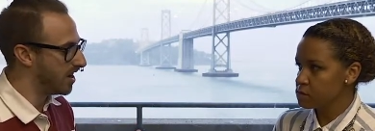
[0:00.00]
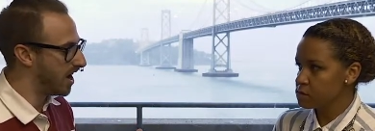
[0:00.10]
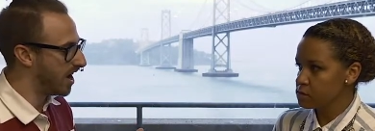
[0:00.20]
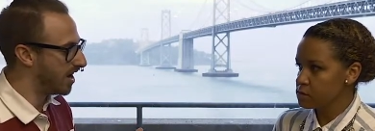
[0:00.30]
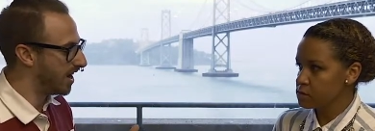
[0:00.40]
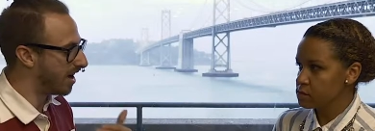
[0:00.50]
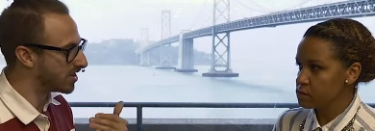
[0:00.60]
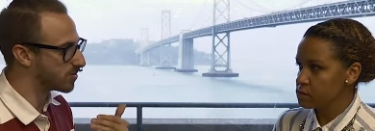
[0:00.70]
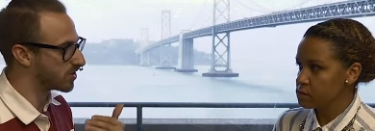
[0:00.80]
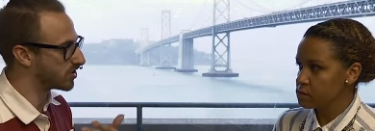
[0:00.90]
Speaker 1: and
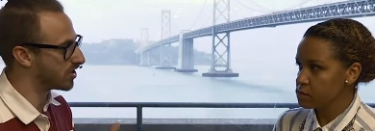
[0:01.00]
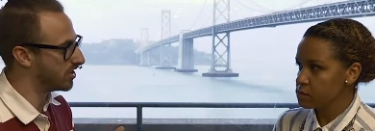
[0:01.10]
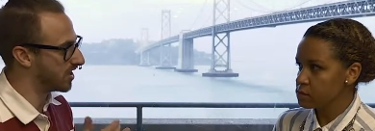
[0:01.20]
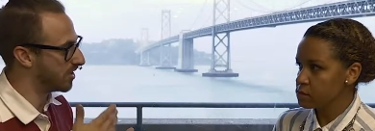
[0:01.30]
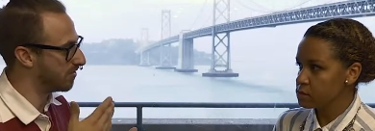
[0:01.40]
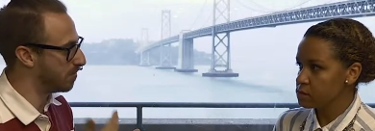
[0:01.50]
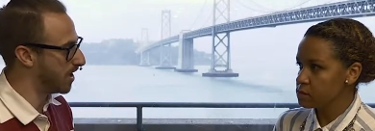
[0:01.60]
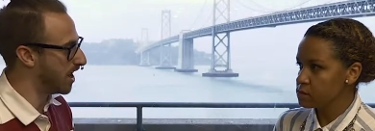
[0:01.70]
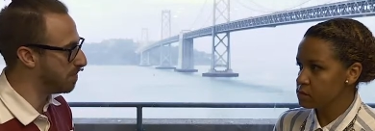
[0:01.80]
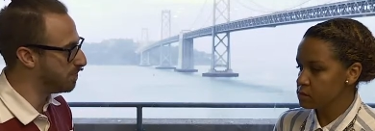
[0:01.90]
Alice wants to share data for
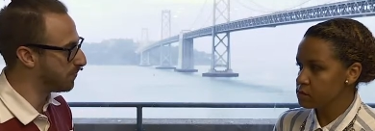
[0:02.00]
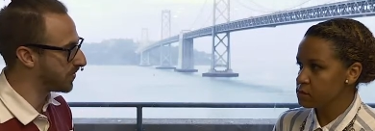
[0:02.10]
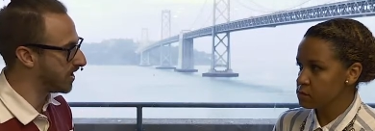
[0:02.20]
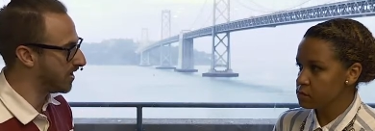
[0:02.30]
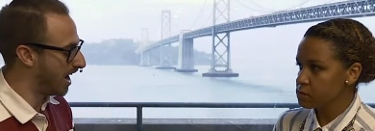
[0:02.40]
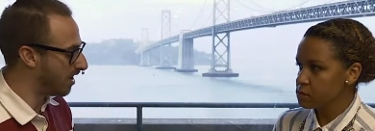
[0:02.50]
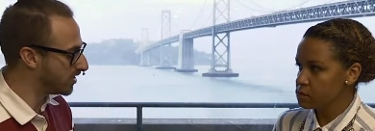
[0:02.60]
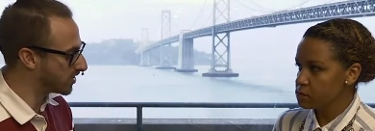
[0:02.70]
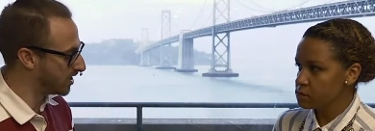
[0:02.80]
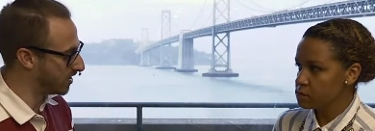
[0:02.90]
Bob.
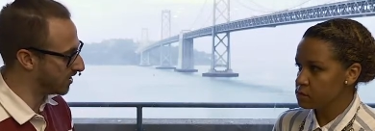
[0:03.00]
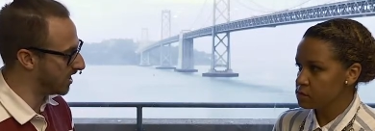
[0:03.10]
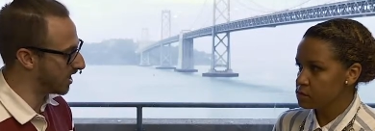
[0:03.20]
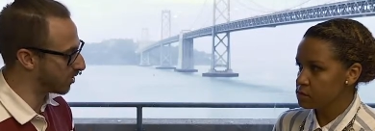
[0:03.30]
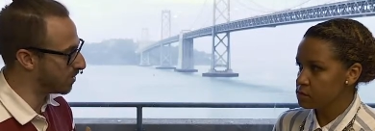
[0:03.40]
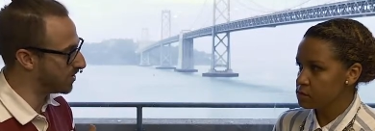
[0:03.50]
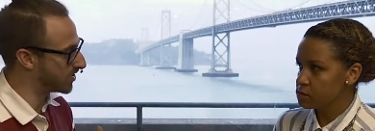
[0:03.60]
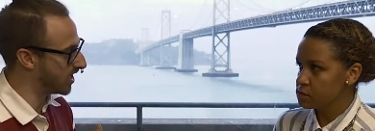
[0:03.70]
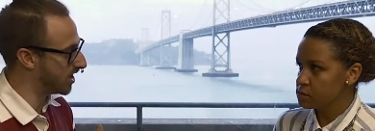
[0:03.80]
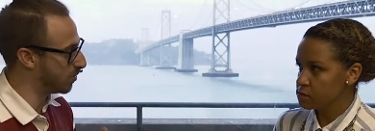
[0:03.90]
Alice can encrypt
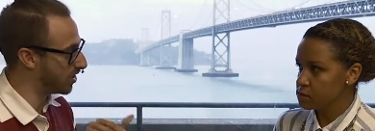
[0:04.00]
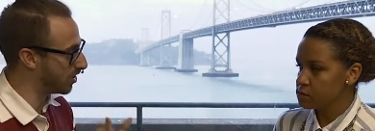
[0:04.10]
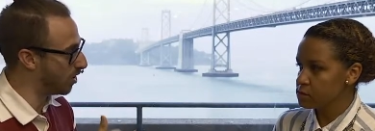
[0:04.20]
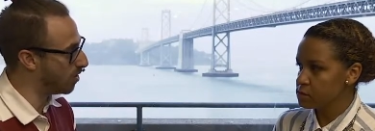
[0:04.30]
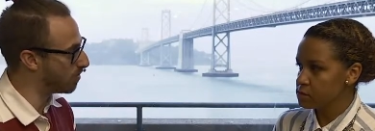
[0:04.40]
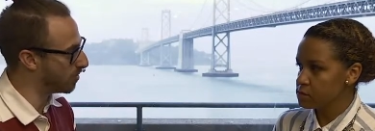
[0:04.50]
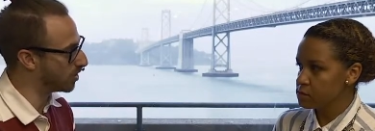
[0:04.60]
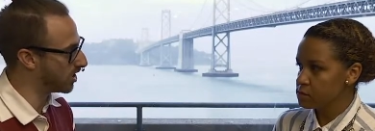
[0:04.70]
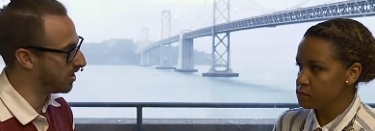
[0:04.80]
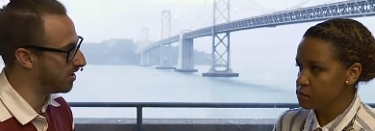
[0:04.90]
this data with her own
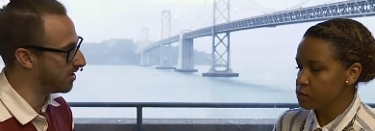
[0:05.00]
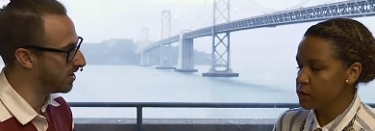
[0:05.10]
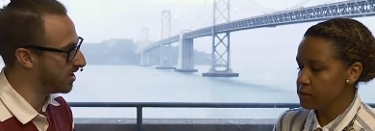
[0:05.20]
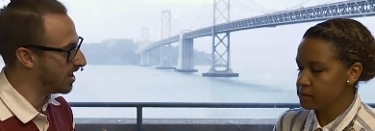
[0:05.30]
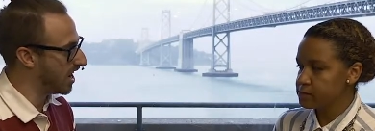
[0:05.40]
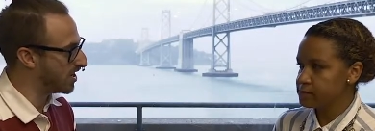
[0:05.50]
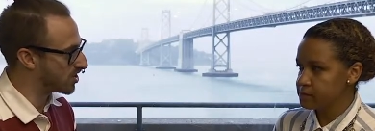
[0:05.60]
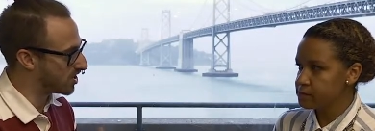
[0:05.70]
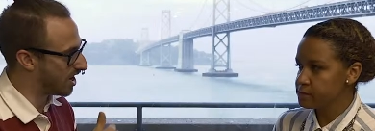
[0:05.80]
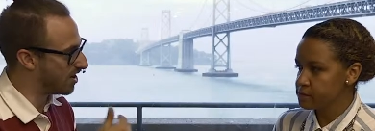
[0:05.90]
public key, right and
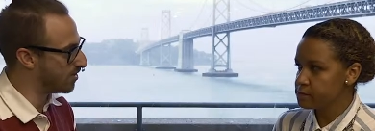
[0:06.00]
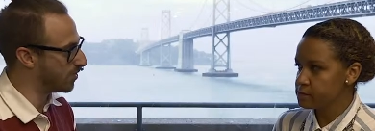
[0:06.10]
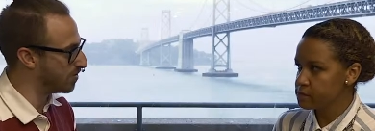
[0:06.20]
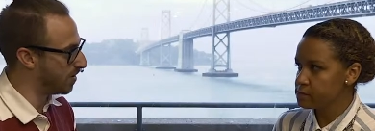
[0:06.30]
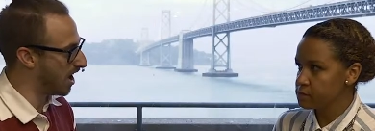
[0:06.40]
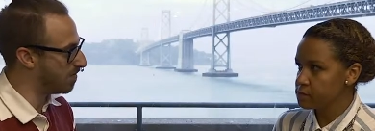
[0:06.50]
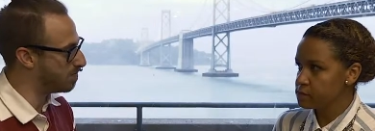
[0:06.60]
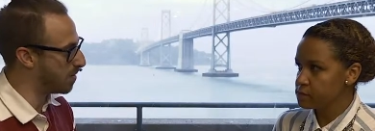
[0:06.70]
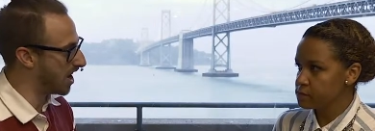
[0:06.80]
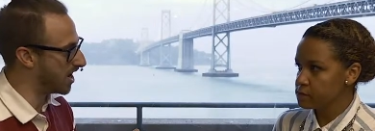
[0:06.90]
share it with
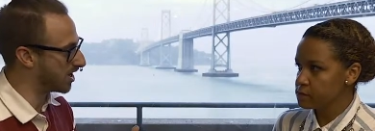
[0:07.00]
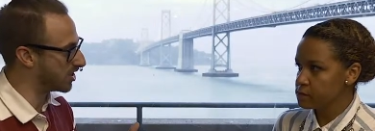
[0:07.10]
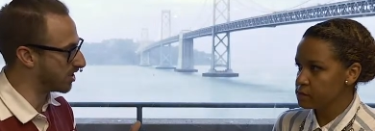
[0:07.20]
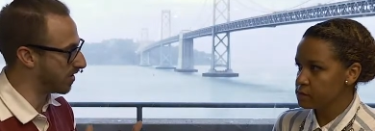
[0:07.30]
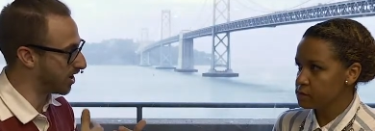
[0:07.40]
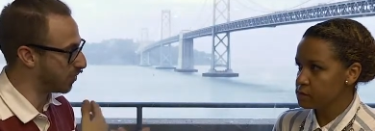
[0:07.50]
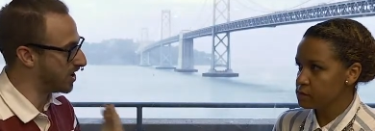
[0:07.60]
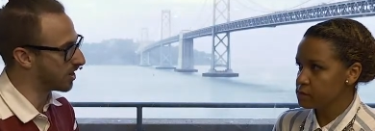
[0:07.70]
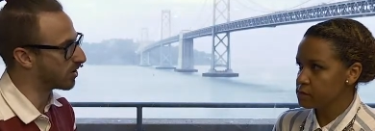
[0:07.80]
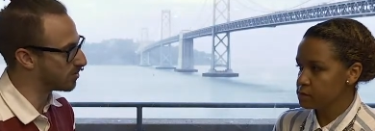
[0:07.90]
Bob by generating a
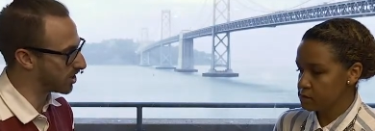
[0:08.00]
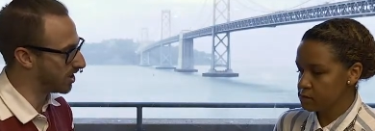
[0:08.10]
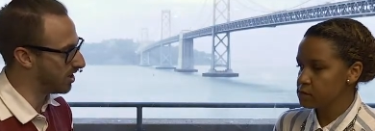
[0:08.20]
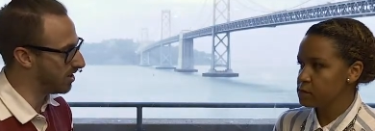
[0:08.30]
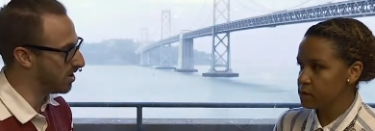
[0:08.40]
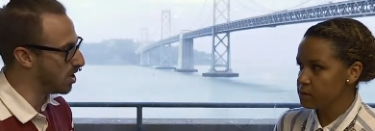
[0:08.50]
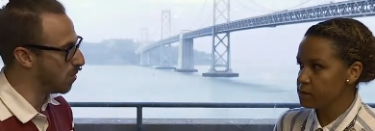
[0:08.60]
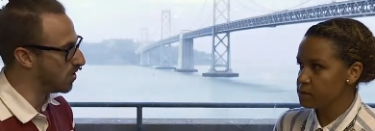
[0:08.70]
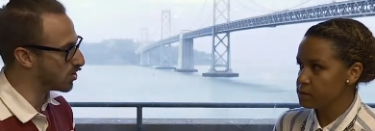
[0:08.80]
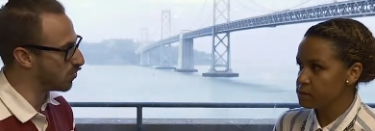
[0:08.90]
re-encryption key, yep.
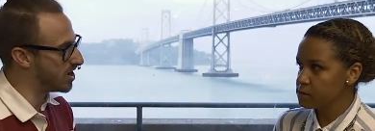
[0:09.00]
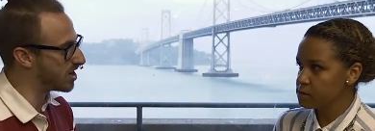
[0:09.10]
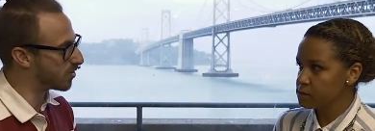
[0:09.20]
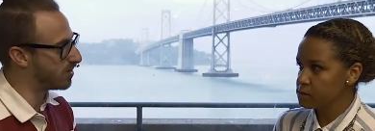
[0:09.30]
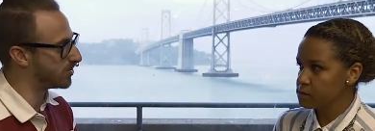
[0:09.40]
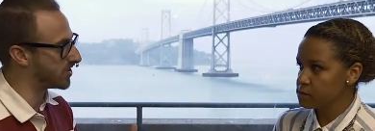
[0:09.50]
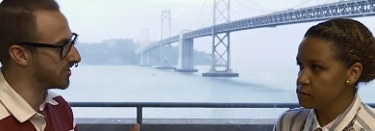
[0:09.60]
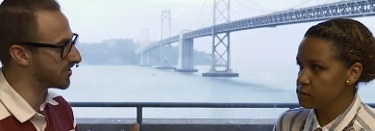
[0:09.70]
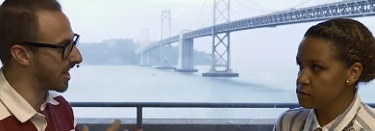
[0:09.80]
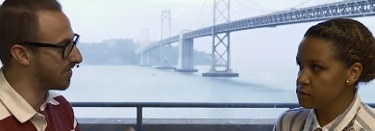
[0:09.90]
which re-encrypts the
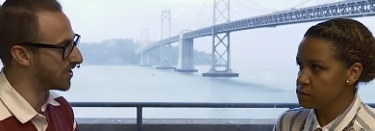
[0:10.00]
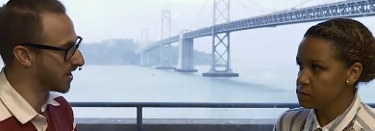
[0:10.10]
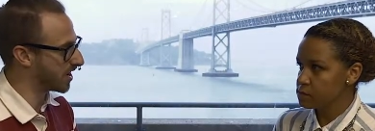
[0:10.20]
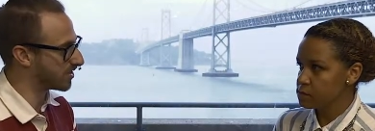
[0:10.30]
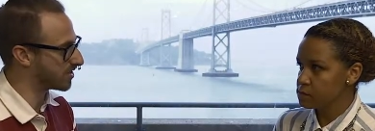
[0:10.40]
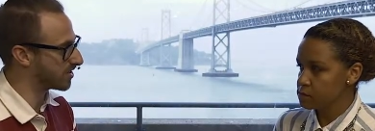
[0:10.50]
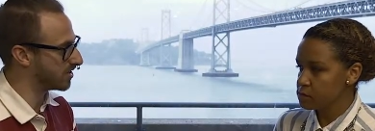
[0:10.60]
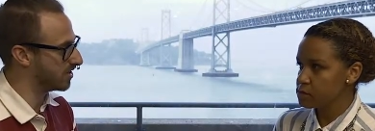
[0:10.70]
ciphertext